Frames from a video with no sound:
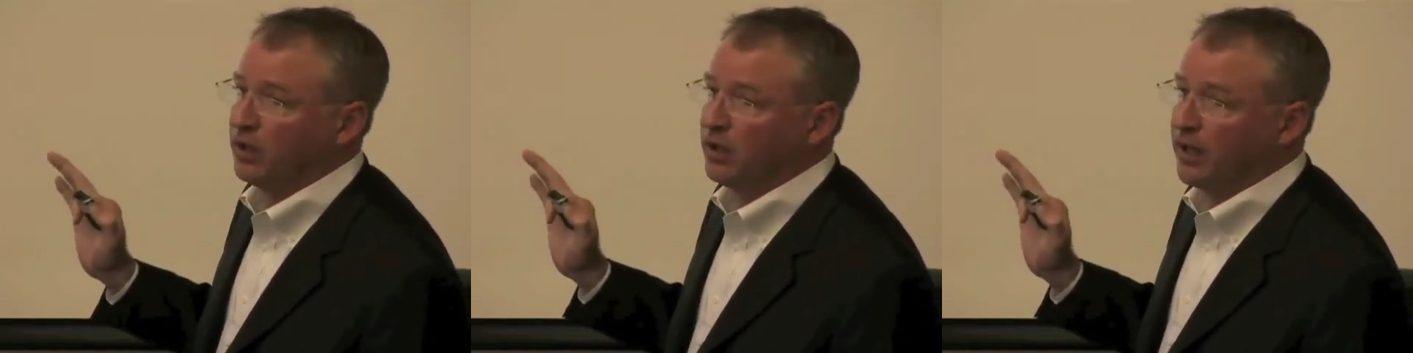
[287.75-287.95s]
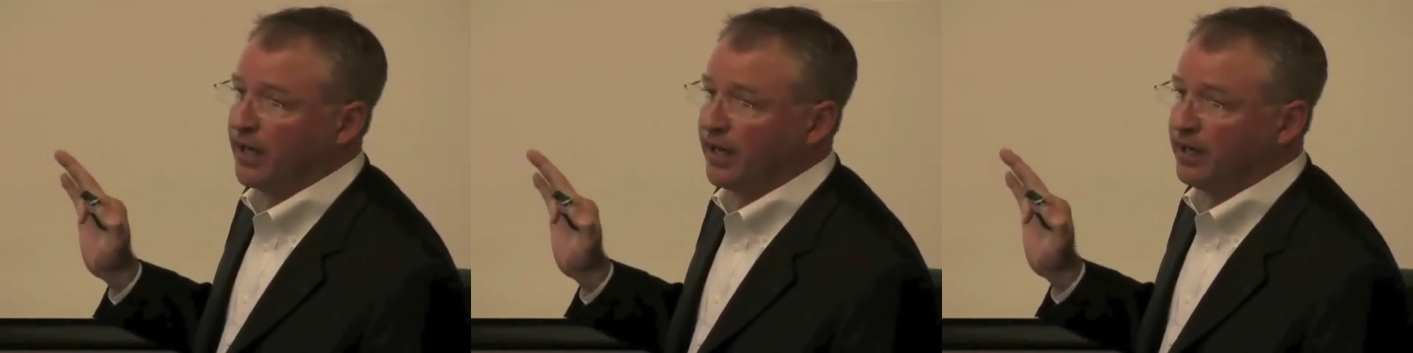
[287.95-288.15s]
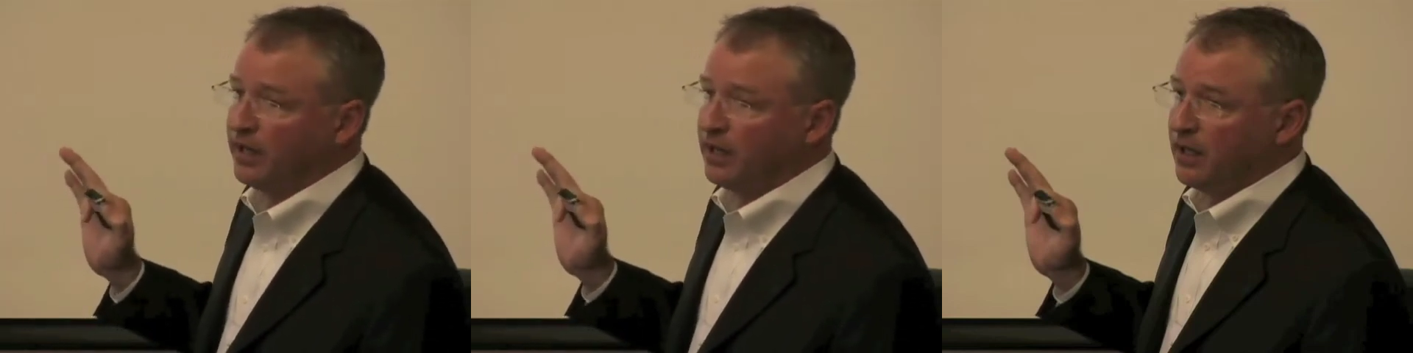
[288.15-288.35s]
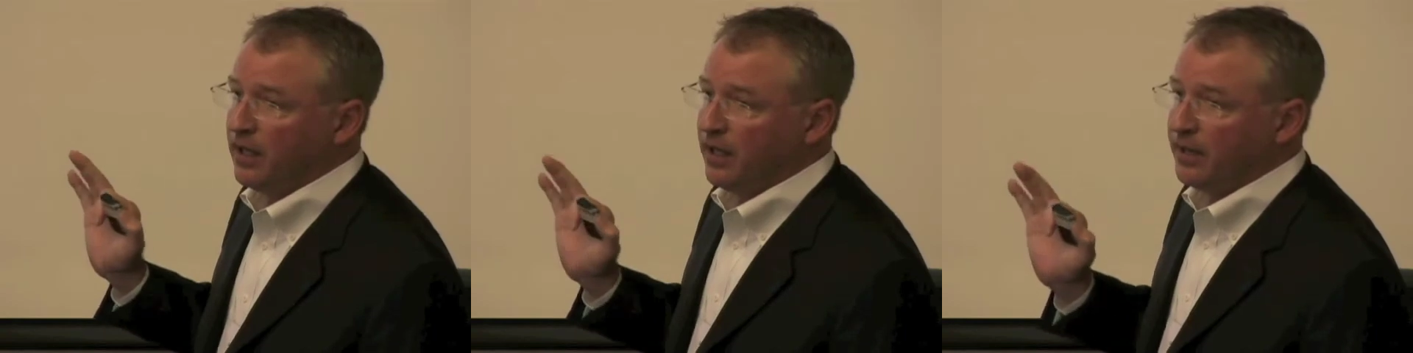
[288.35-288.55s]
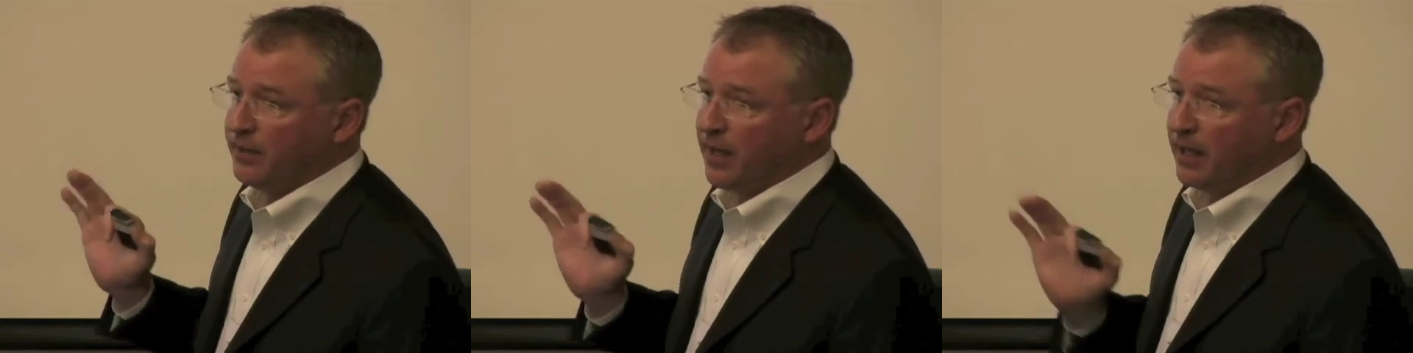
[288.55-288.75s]
And
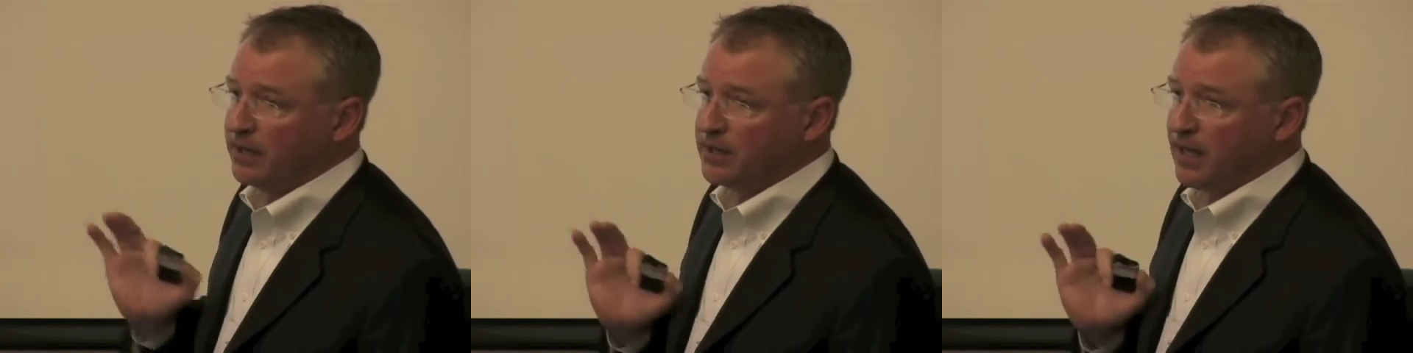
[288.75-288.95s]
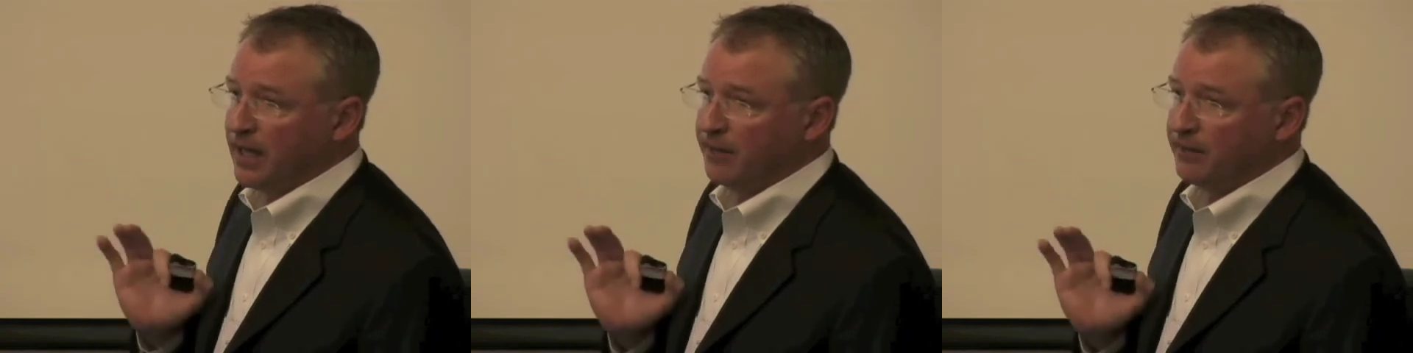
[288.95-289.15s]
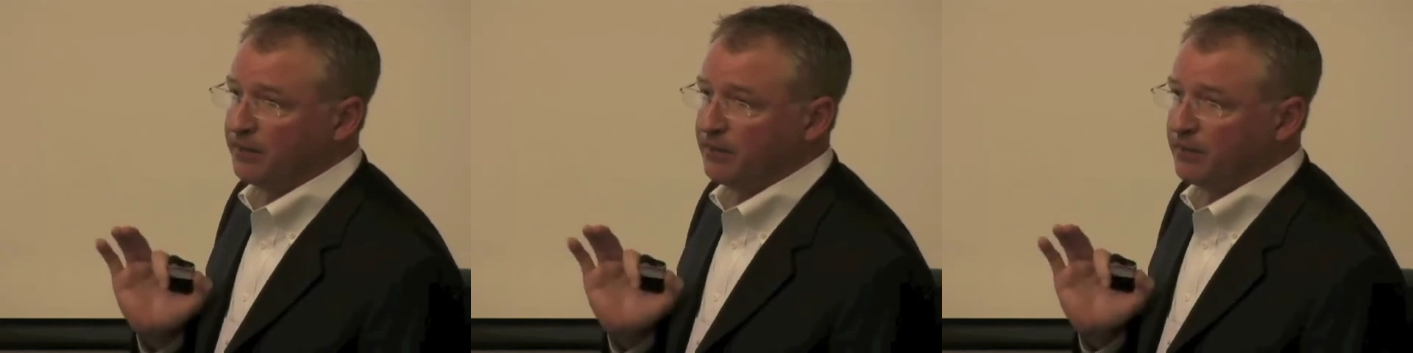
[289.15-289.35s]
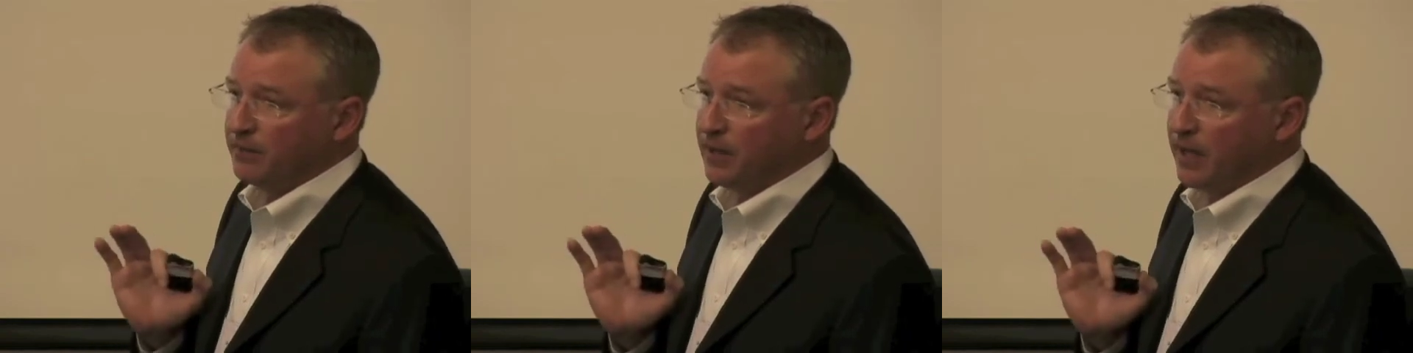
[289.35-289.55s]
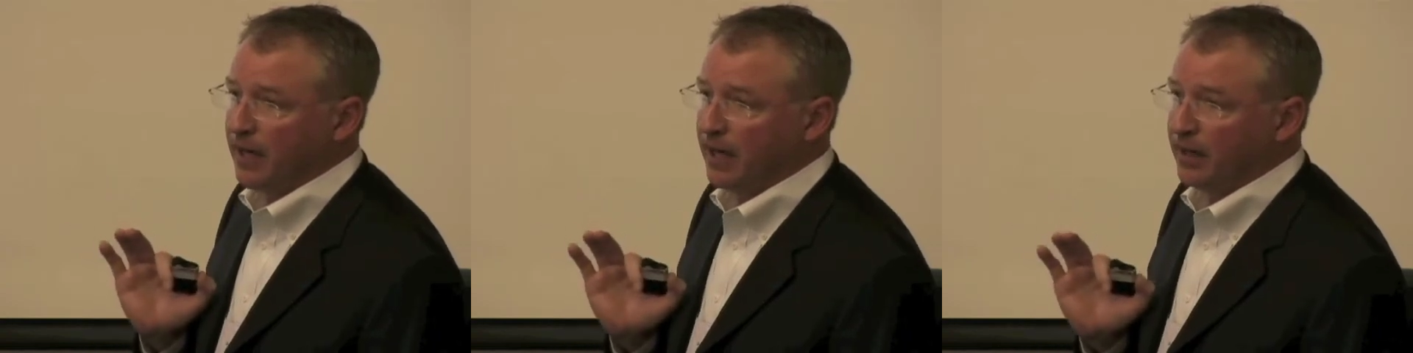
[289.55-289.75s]
the amount of time
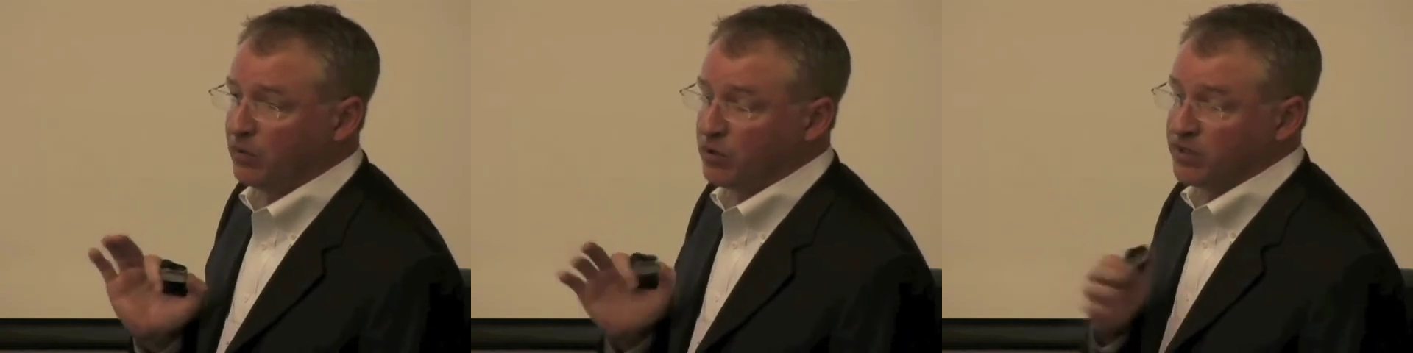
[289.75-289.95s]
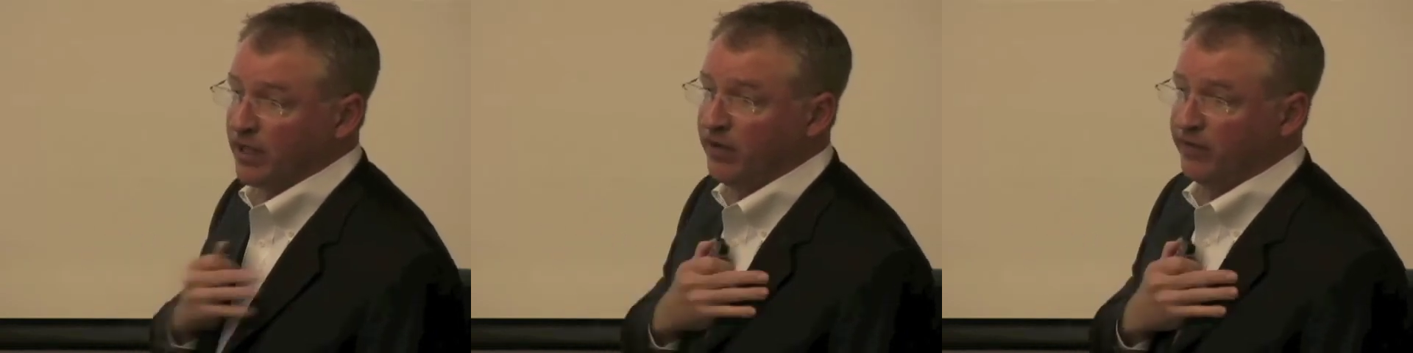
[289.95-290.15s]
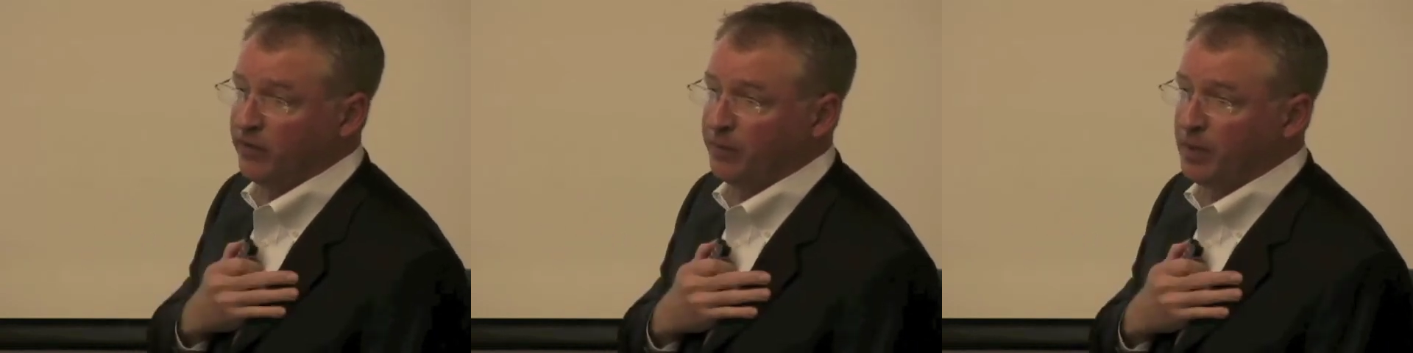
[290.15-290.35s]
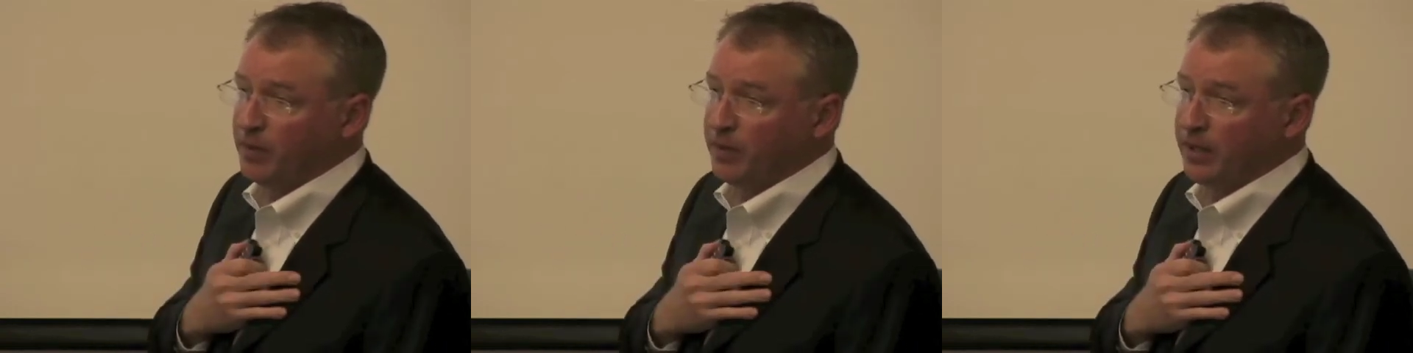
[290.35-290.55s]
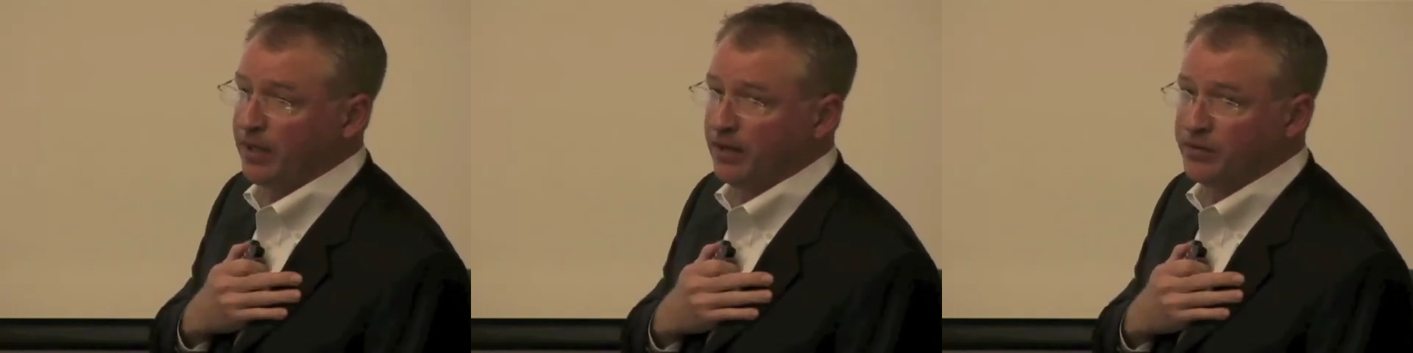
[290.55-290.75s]
that of course I don't have a
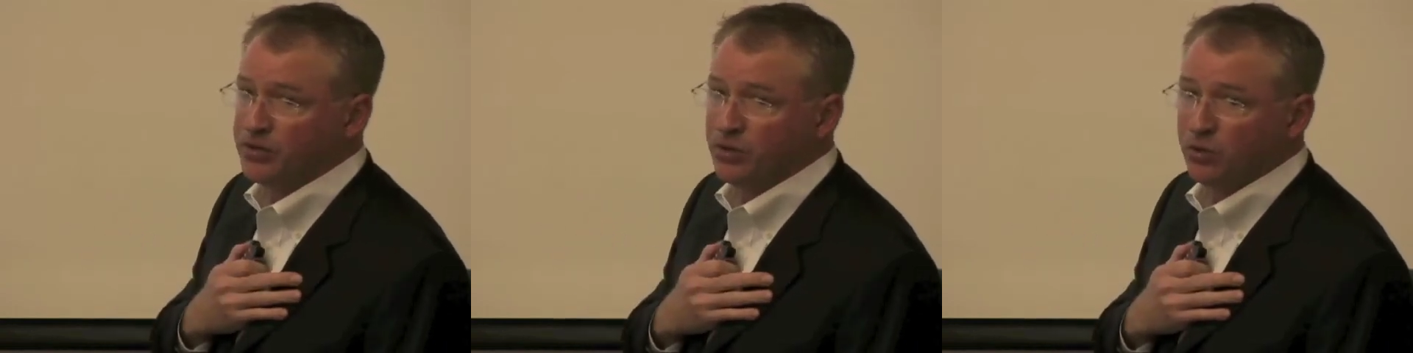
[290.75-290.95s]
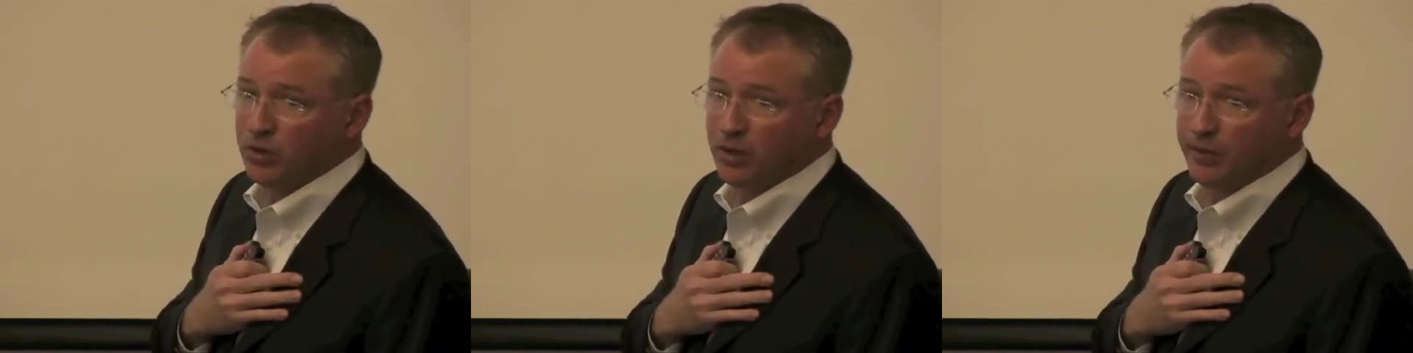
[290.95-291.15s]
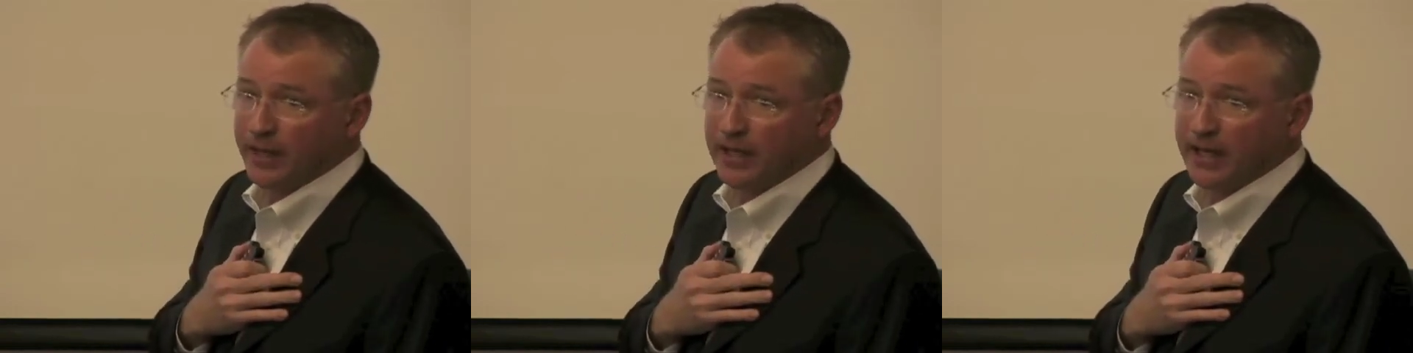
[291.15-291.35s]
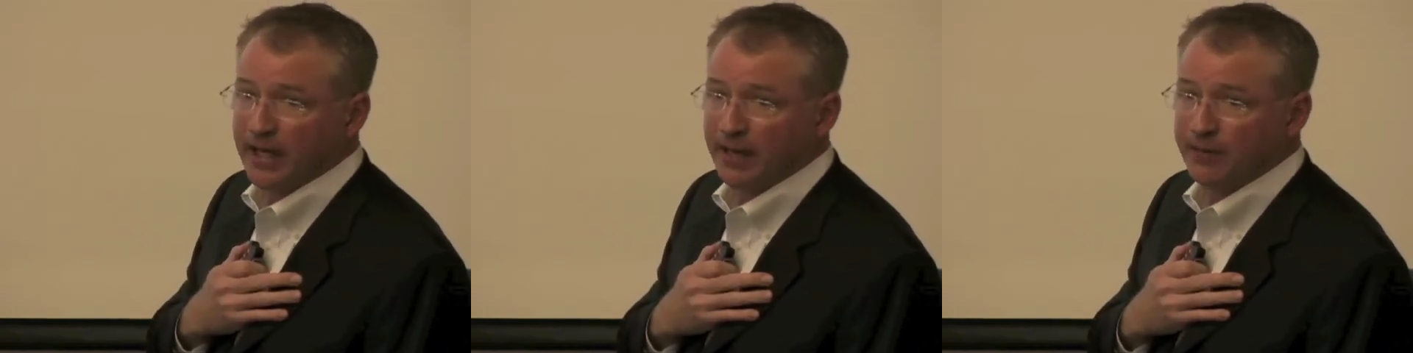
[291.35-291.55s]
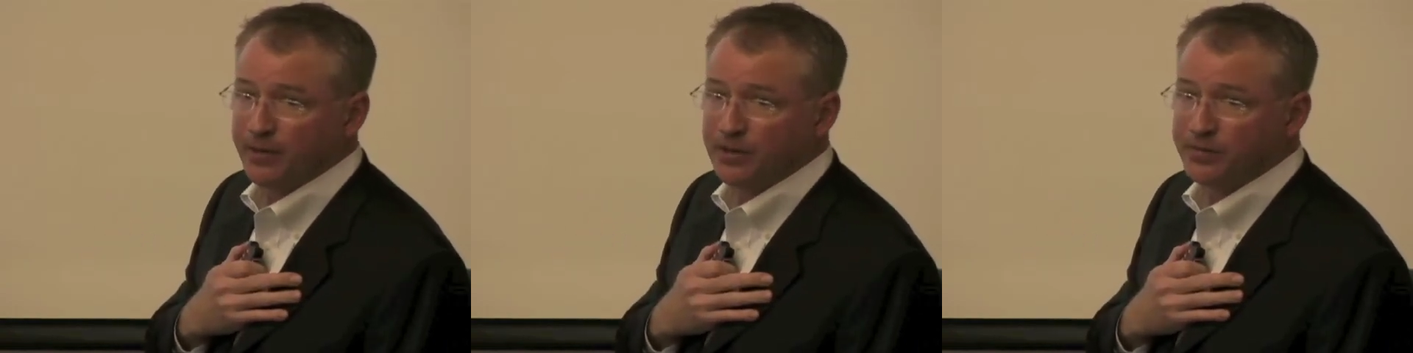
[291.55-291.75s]
public health school on my
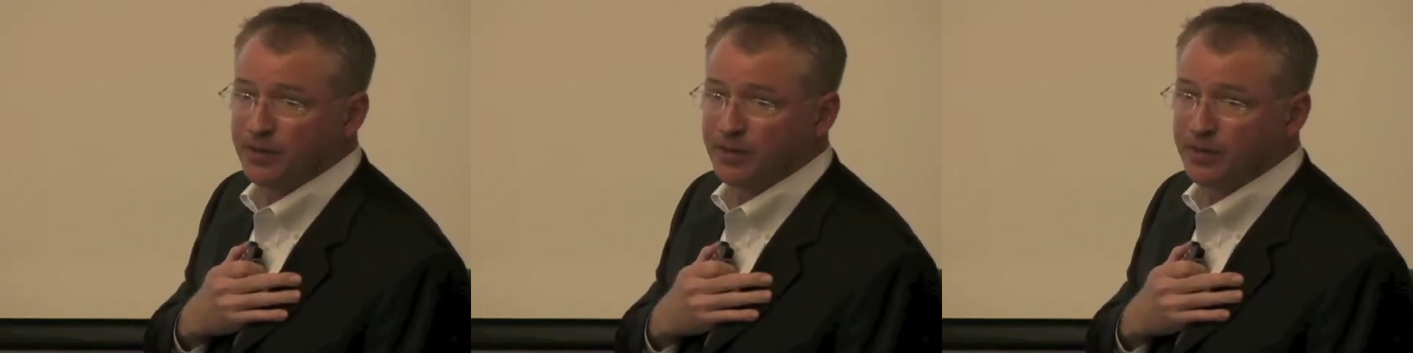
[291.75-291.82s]
campus,